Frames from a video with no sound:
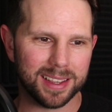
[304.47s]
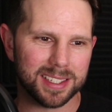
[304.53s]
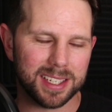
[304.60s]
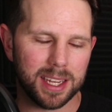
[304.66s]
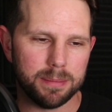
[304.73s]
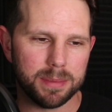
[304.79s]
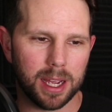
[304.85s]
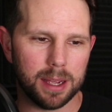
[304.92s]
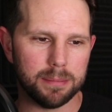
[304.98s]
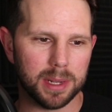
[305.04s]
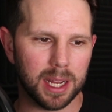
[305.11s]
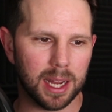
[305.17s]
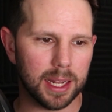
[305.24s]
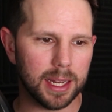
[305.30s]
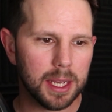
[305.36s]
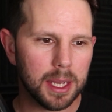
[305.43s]
at the same time
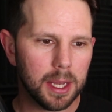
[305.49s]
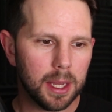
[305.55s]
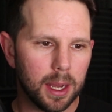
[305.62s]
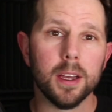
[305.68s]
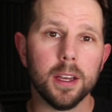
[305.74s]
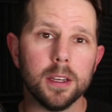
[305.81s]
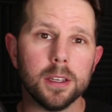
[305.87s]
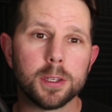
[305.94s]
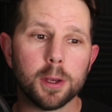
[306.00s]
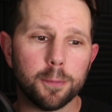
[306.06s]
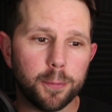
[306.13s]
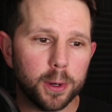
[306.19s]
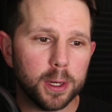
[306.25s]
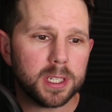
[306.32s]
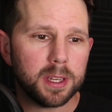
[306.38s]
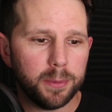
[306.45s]
not. So
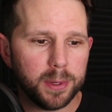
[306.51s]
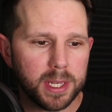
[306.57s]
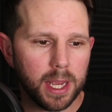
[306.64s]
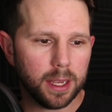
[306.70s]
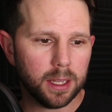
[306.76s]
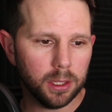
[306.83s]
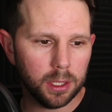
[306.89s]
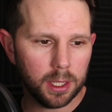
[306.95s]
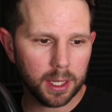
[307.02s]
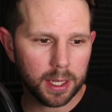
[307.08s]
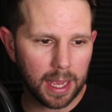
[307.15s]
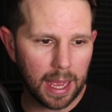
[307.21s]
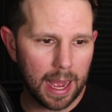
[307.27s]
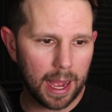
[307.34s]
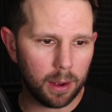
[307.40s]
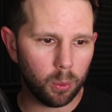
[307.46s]
first, if we take a
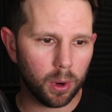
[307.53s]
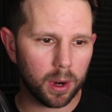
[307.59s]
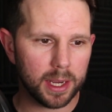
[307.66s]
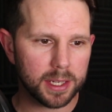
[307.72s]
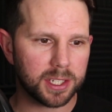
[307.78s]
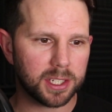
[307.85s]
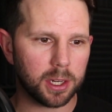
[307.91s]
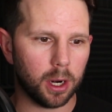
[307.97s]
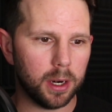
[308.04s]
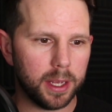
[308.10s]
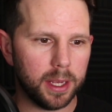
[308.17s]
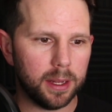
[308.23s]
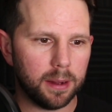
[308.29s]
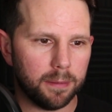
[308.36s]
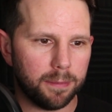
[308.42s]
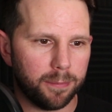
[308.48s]
look at where I
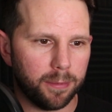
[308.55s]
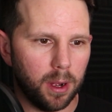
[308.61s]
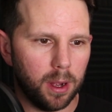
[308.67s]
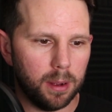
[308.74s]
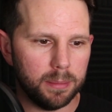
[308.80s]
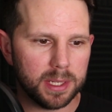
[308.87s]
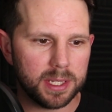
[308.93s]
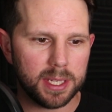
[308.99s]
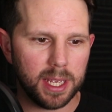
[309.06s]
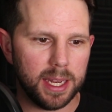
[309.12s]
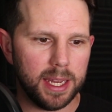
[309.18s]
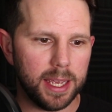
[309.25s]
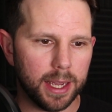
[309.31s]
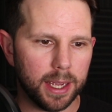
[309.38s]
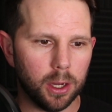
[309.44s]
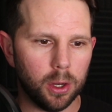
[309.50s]
started from San
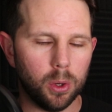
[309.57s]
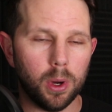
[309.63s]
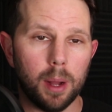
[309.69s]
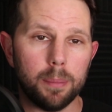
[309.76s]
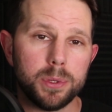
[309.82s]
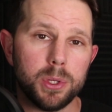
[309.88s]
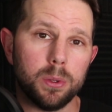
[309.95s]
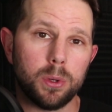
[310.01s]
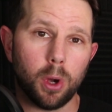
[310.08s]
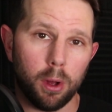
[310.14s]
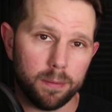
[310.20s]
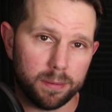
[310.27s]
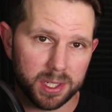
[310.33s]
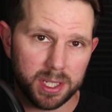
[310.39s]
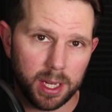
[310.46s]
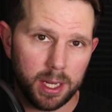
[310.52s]
Diego up to
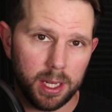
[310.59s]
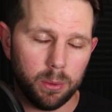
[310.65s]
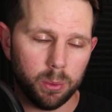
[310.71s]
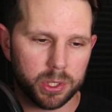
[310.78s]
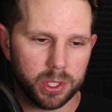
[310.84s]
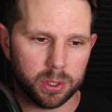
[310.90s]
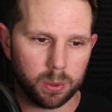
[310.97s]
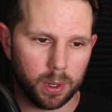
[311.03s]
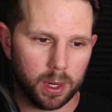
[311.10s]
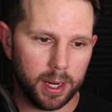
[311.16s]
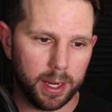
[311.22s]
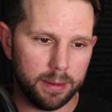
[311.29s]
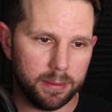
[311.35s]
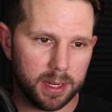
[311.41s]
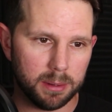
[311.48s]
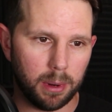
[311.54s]
Culver City, which is where
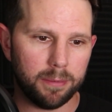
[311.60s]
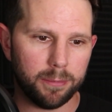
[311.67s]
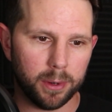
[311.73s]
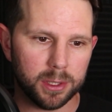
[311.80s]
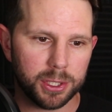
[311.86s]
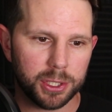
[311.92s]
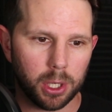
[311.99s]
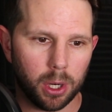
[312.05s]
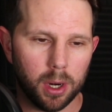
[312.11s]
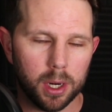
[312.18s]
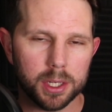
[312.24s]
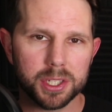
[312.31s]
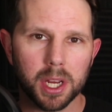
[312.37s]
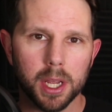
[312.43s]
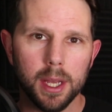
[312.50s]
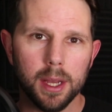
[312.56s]
I did my first
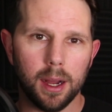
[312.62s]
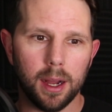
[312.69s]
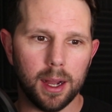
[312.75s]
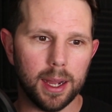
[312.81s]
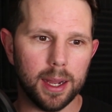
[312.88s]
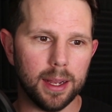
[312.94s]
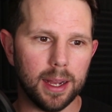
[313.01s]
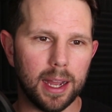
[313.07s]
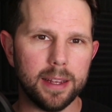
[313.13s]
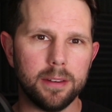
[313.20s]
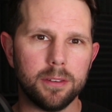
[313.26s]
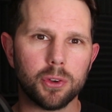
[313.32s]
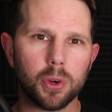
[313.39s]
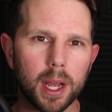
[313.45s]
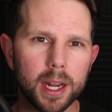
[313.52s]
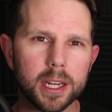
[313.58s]
charge, uh, I
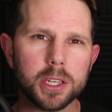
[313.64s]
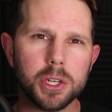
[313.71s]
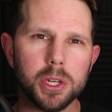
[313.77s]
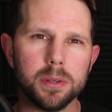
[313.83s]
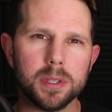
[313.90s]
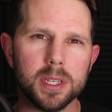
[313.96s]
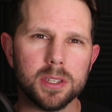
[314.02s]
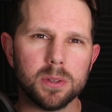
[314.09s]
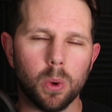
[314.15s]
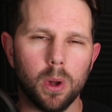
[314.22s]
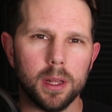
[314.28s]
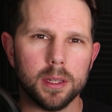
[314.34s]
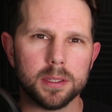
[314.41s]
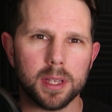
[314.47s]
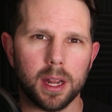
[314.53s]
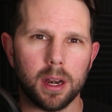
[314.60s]
try to choose these
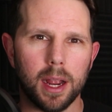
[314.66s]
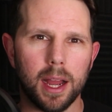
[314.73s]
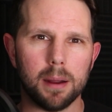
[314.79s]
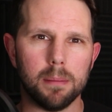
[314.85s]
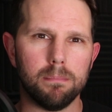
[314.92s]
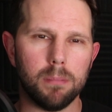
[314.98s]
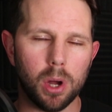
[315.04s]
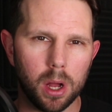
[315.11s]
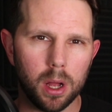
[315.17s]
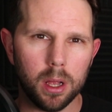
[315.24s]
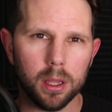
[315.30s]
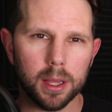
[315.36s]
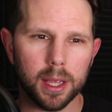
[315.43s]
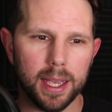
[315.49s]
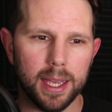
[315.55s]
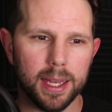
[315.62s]
ones that are at a
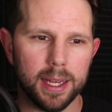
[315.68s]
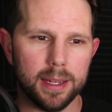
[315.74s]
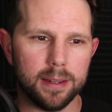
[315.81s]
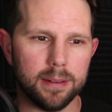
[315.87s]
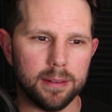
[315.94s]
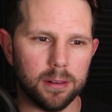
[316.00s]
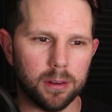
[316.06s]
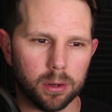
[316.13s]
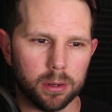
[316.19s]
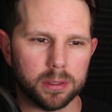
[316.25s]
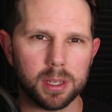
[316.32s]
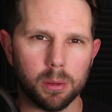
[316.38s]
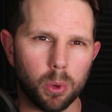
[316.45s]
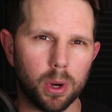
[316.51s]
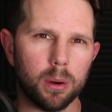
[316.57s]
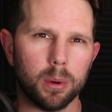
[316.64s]
mall and or
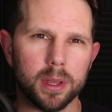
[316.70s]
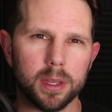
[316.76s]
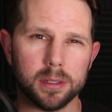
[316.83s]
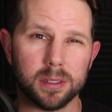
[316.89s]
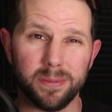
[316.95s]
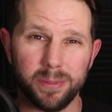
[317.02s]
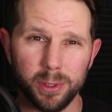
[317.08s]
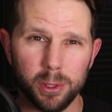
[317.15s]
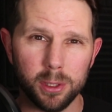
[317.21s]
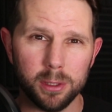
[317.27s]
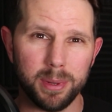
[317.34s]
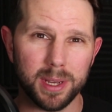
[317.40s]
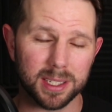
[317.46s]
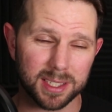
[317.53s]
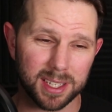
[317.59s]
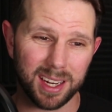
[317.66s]
somewhere where there's food
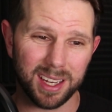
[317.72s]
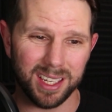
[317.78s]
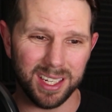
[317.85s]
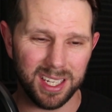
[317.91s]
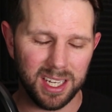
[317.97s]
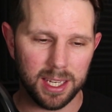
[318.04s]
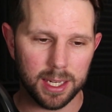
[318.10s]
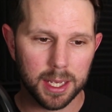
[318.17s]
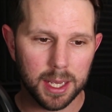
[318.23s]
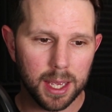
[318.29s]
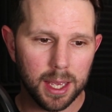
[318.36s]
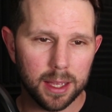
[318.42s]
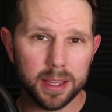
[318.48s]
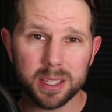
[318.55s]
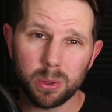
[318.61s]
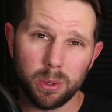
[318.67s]
because then I can eat.
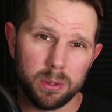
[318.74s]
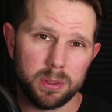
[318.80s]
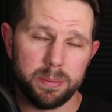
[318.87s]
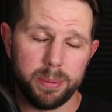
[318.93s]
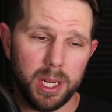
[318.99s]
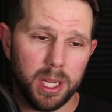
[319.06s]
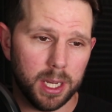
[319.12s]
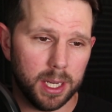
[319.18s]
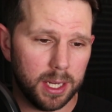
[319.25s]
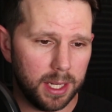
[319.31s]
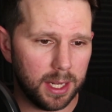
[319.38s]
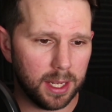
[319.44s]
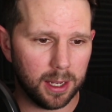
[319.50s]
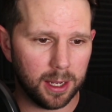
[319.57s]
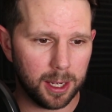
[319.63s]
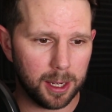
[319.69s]
This one was pretty
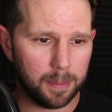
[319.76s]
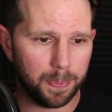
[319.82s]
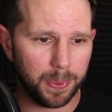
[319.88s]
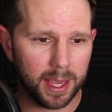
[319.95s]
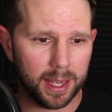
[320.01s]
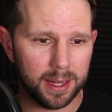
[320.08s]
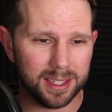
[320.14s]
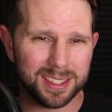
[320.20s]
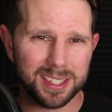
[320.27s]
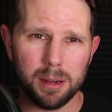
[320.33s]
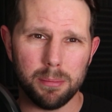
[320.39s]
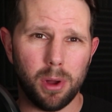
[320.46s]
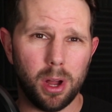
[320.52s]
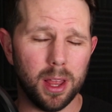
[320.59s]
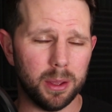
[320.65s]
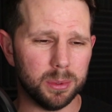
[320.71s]
good, um, and it's in a
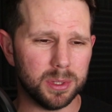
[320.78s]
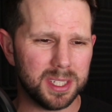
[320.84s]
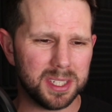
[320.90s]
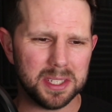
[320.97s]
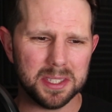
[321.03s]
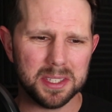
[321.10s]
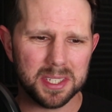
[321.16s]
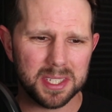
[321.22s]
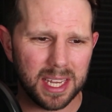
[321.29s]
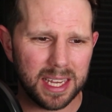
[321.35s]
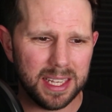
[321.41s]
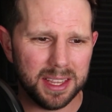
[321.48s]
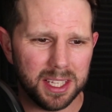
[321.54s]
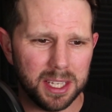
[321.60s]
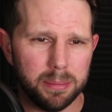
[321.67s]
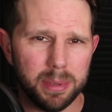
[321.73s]
mall that was just
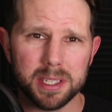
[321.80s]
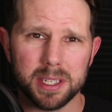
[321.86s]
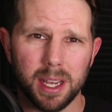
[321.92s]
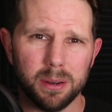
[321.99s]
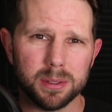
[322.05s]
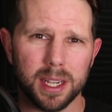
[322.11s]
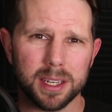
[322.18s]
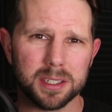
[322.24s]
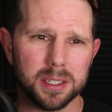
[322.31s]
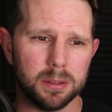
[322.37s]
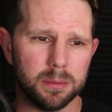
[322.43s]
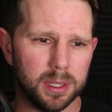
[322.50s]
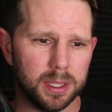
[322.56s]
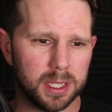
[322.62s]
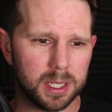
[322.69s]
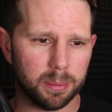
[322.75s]
insanely busy. I was actually
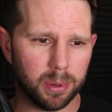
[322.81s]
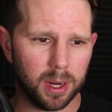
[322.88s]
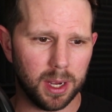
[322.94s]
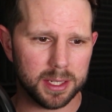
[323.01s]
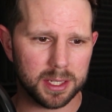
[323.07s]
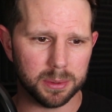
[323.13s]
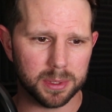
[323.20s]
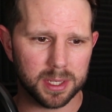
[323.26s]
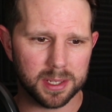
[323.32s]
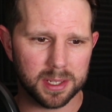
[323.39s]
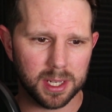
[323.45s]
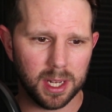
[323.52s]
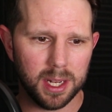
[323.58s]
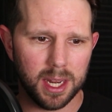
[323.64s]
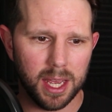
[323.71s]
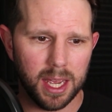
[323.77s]
really surprised. It was a
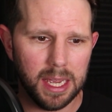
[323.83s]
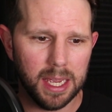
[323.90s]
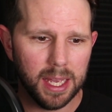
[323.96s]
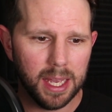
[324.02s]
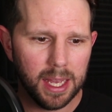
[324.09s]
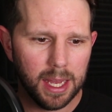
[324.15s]
Sunday.